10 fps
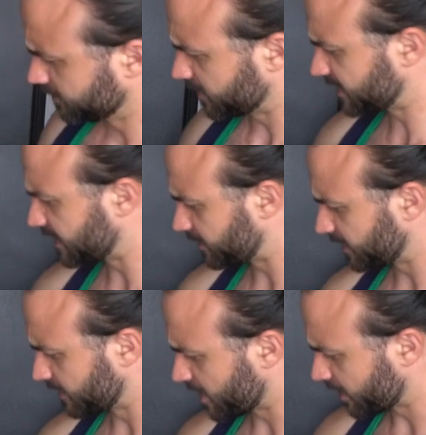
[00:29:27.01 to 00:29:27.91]
But keeping
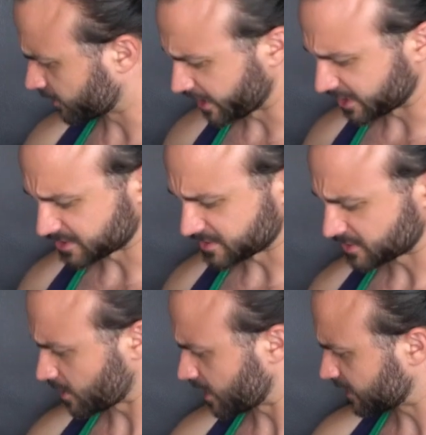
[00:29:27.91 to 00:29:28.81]
it in moderation,
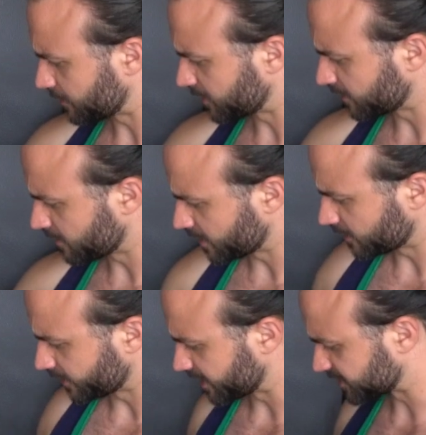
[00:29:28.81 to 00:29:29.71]
squad. Keeping it in
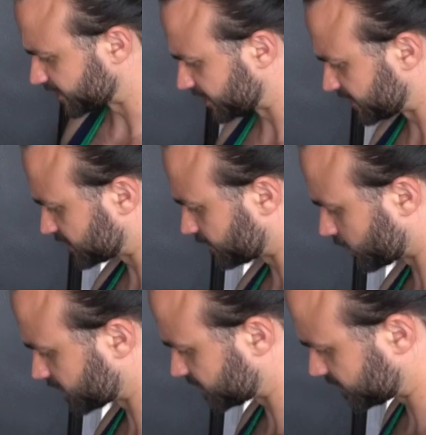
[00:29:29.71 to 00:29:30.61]
moderation is
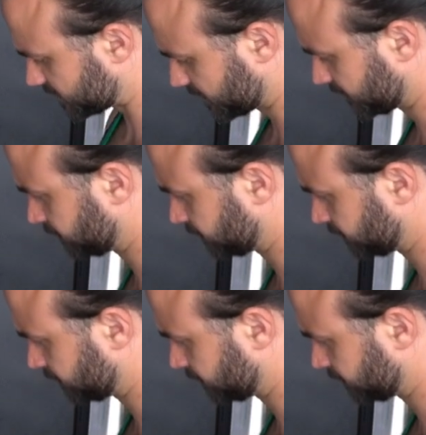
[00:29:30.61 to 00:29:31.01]
important.